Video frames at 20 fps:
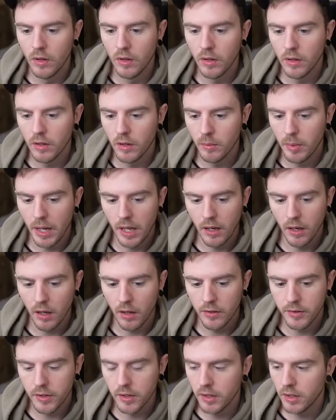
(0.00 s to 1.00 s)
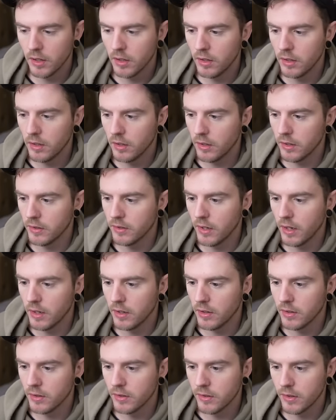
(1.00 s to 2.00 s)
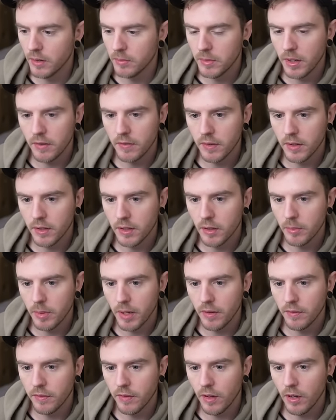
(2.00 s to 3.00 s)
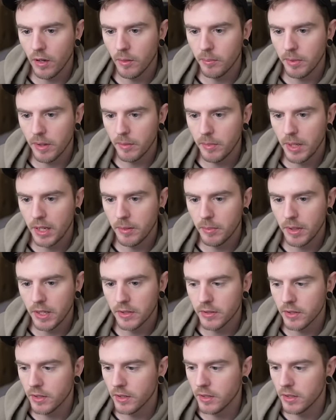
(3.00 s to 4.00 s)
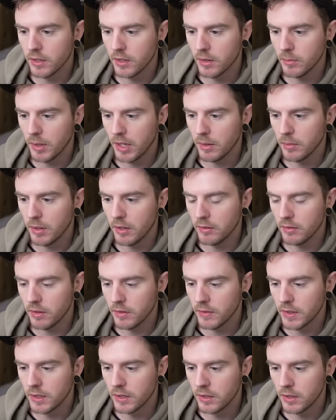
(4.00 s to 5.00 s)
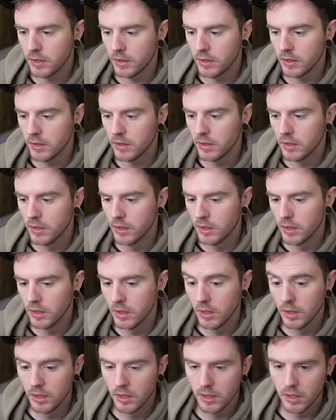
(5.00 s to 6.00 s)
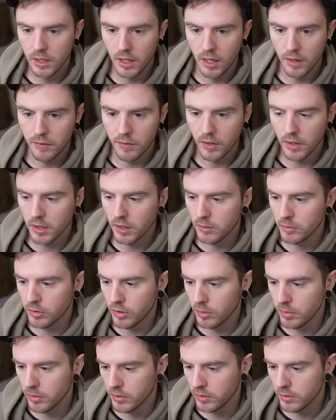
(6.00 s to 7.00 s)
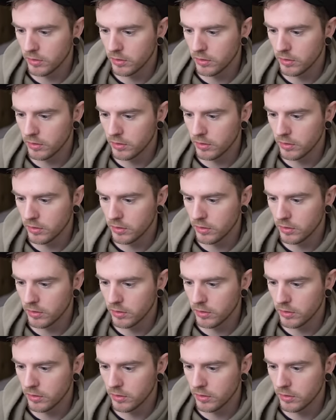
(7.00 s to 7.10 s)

I'm going to bet a lot to you. This hand, I'm definitely going to bet flop. I might bet turn and I might bet river. Yeah, fuck it, I'm tripling.